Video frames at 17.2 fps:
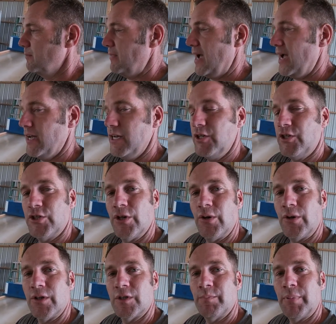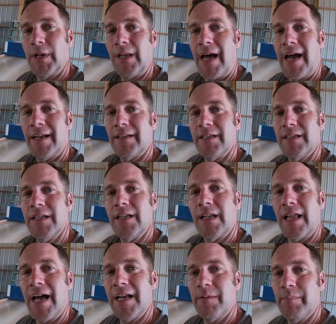My insurance politely
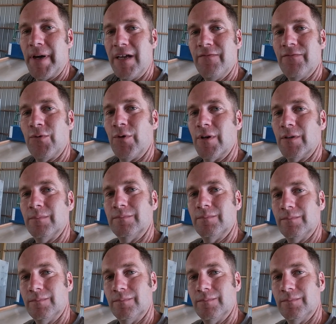declined to pay for it.